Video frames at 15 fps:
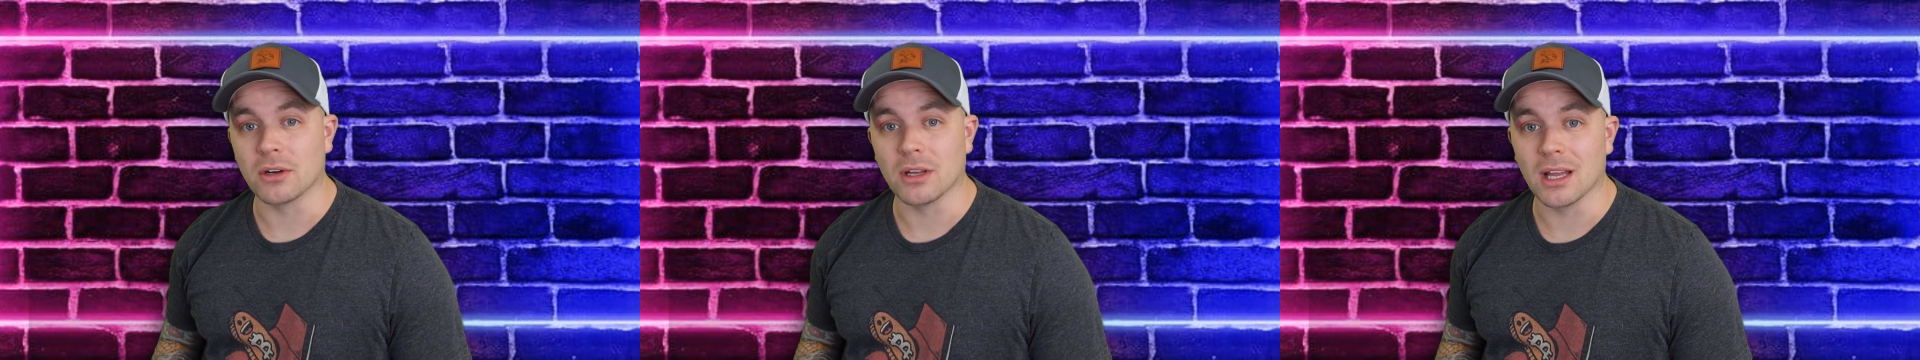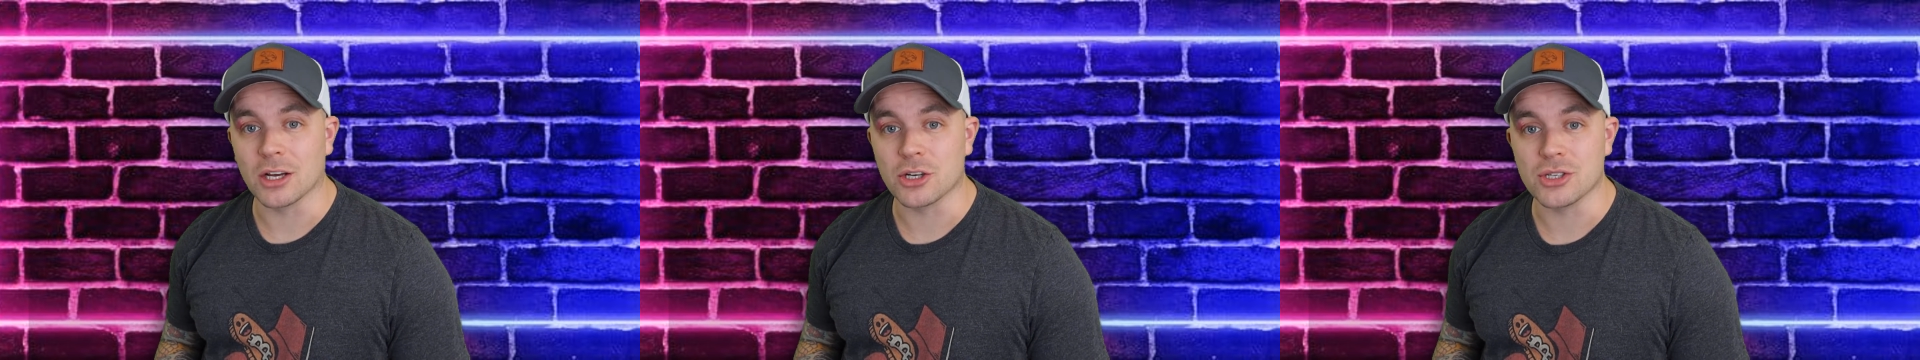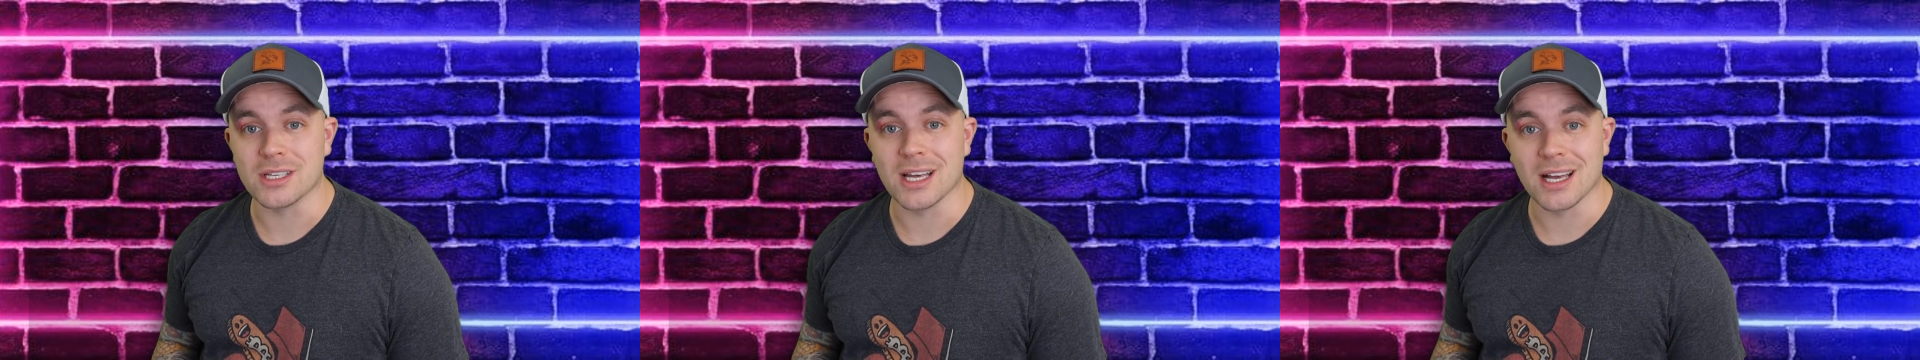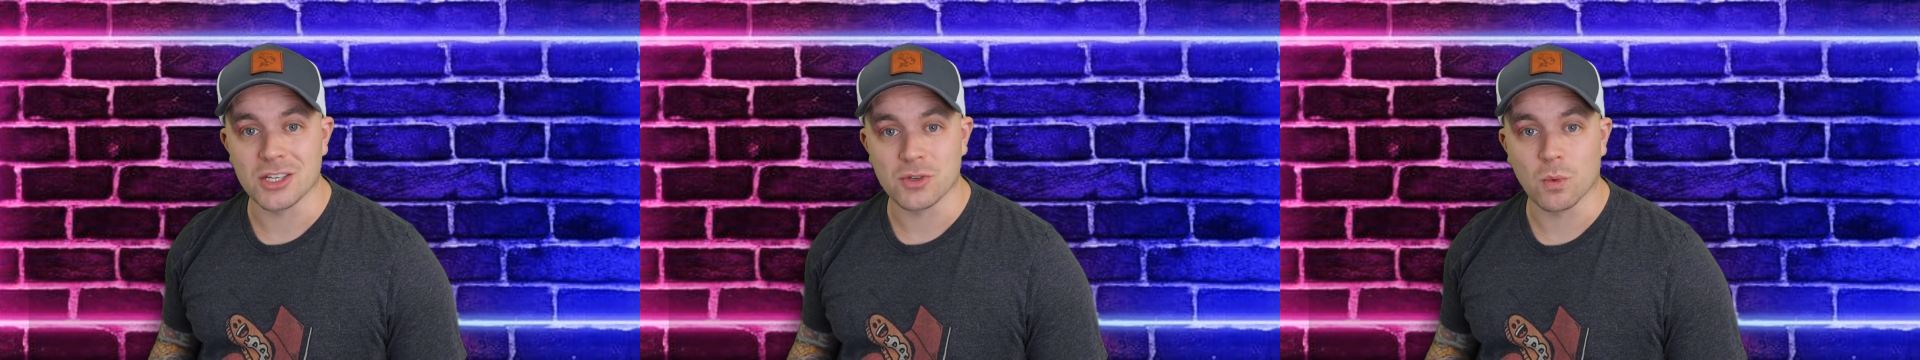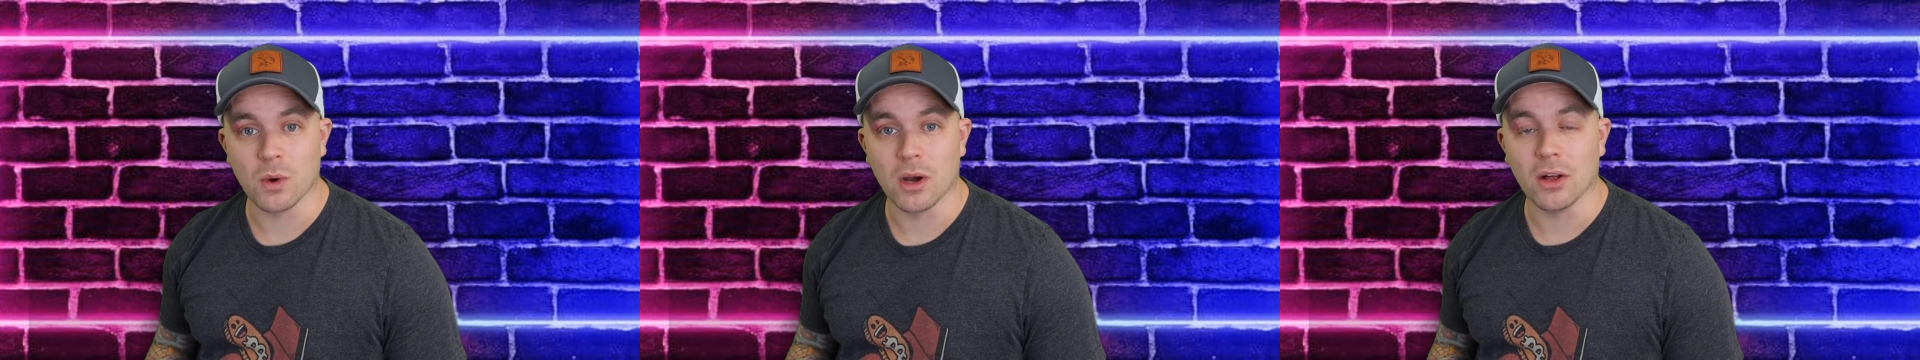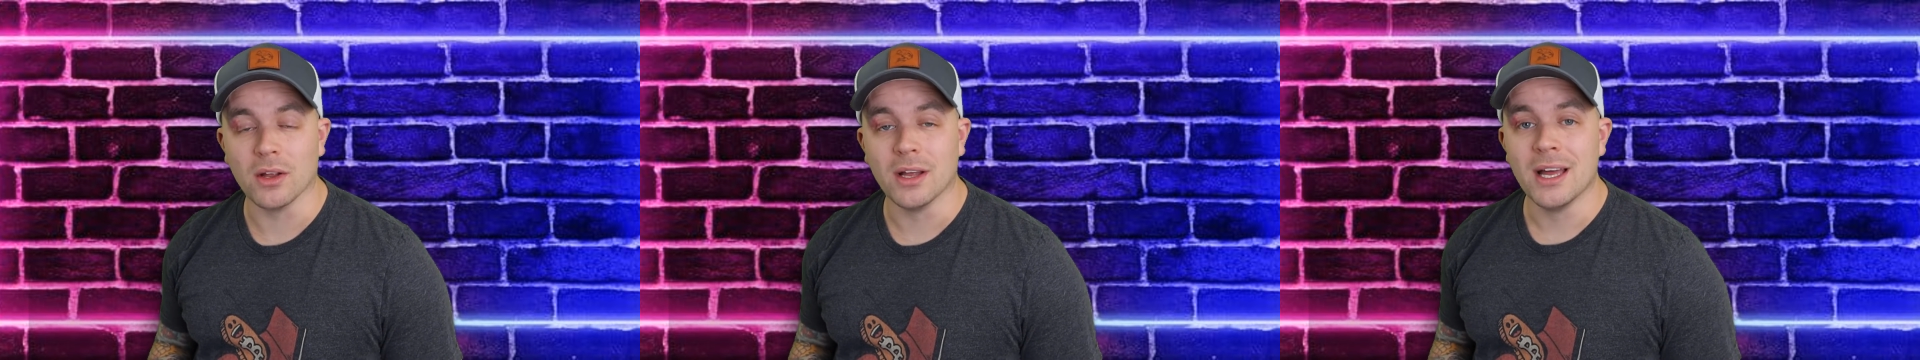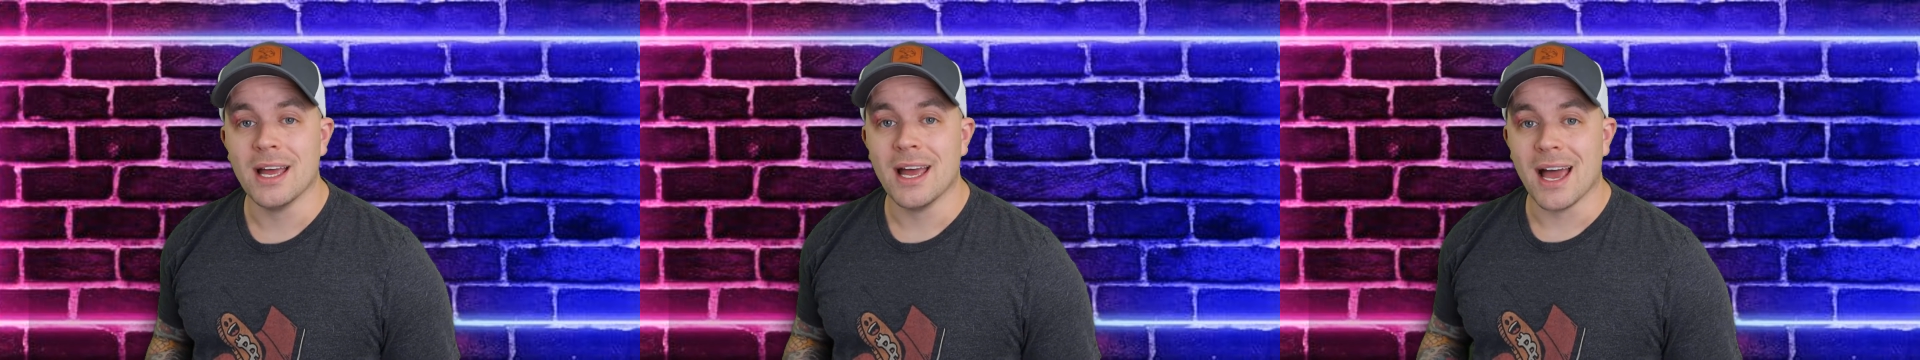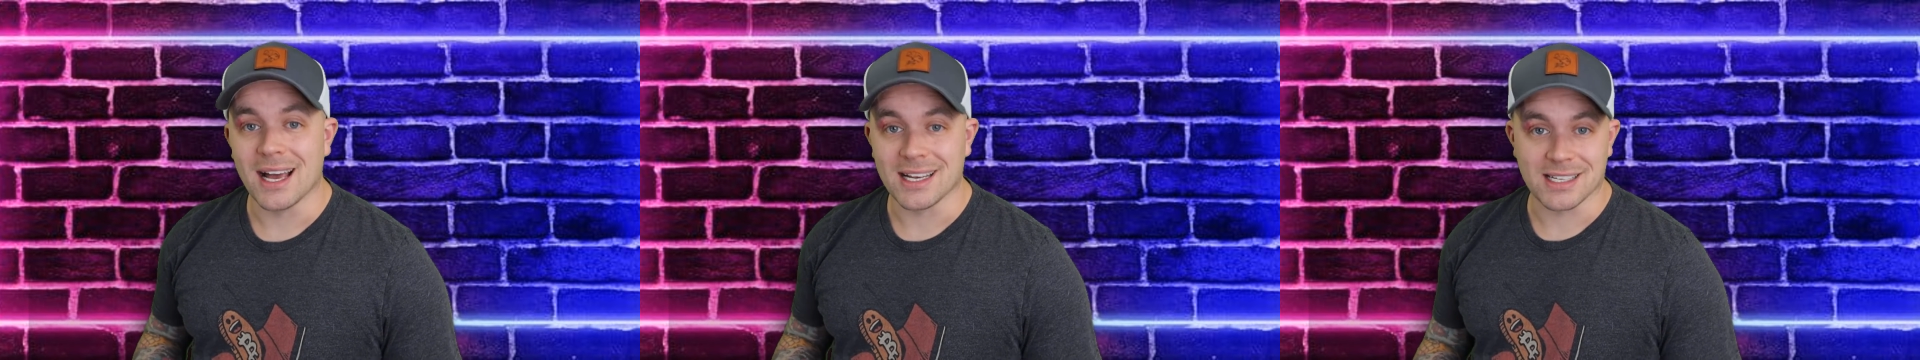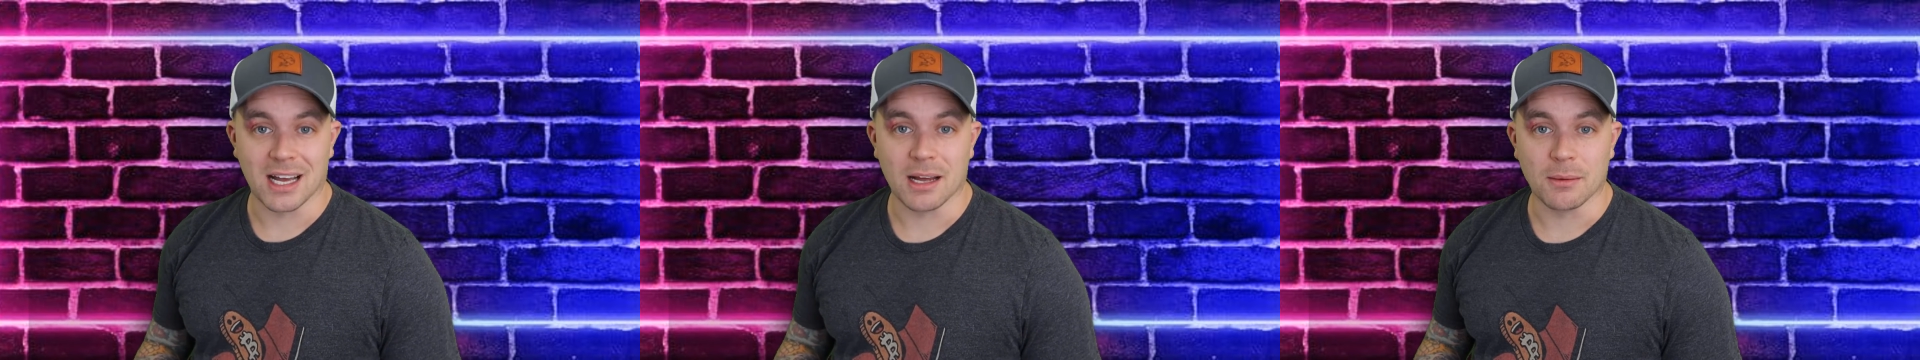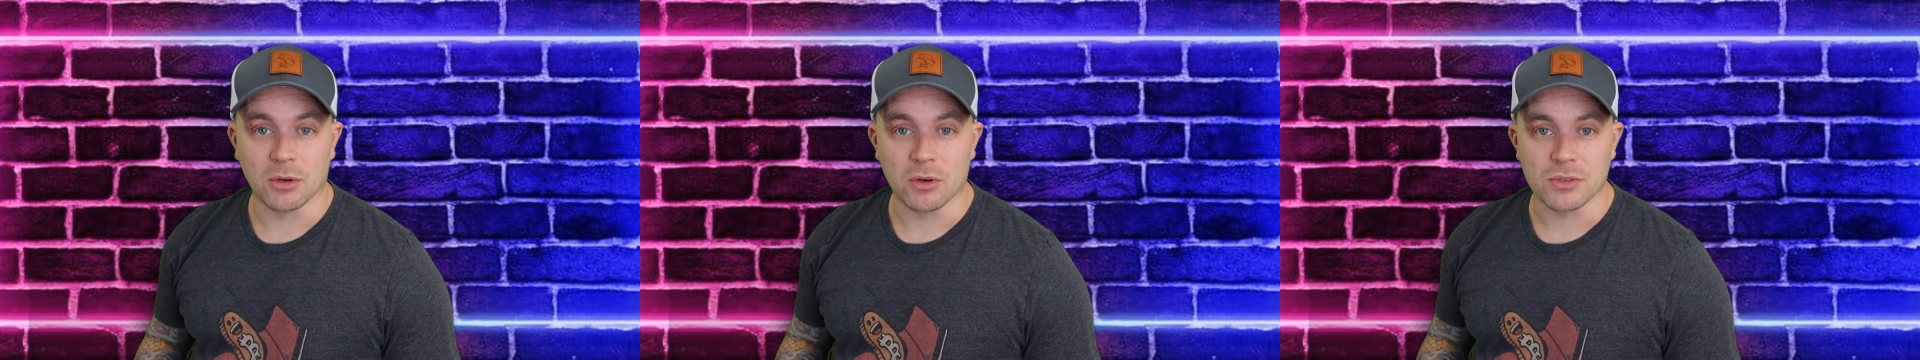collections as well as
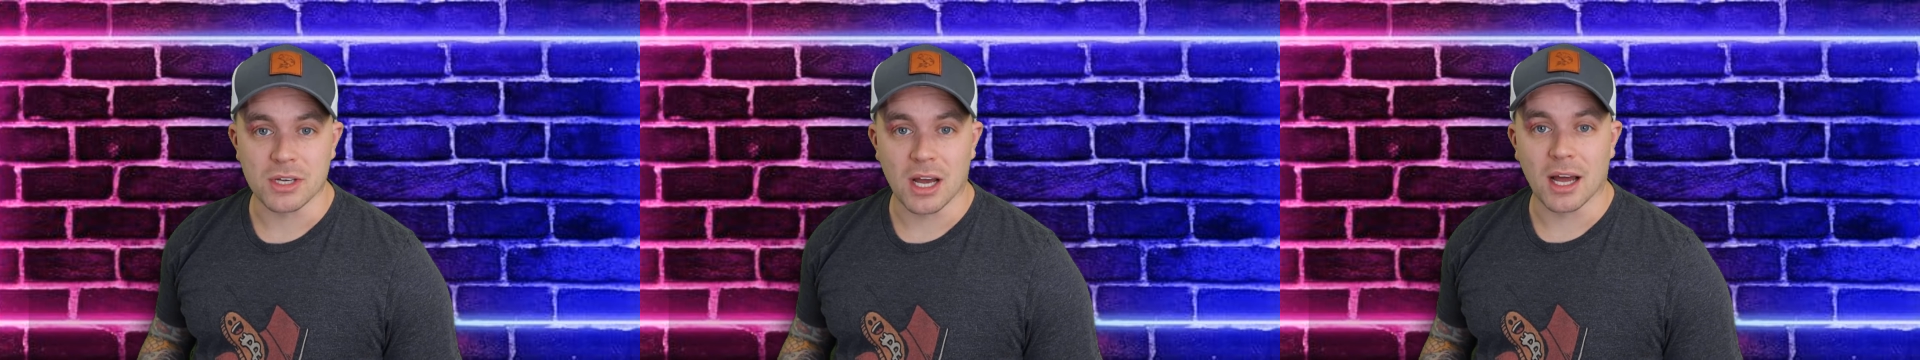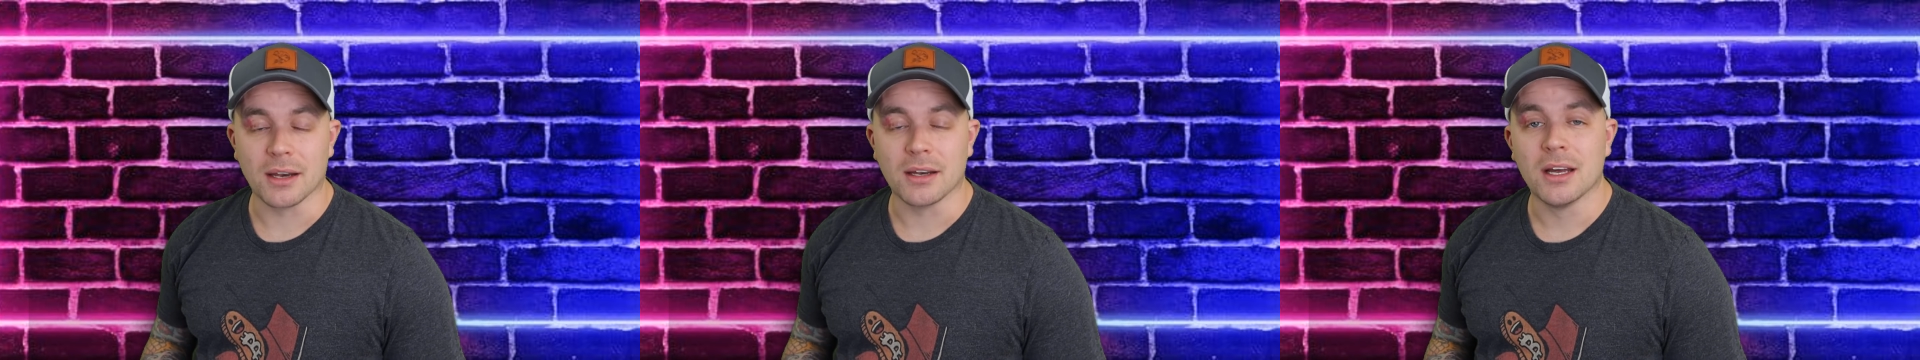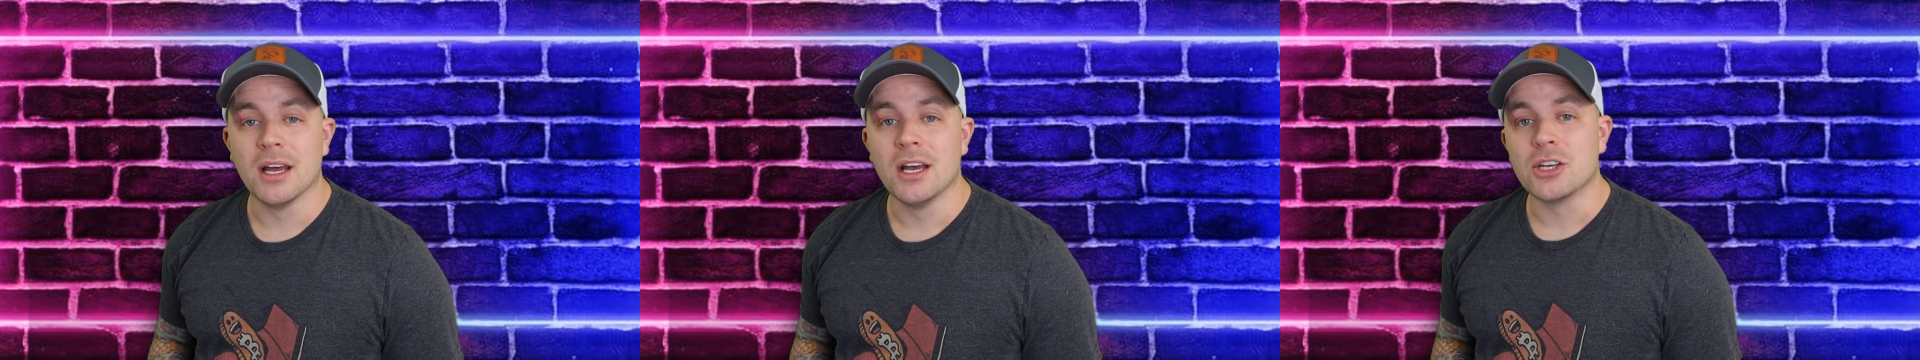time goes on.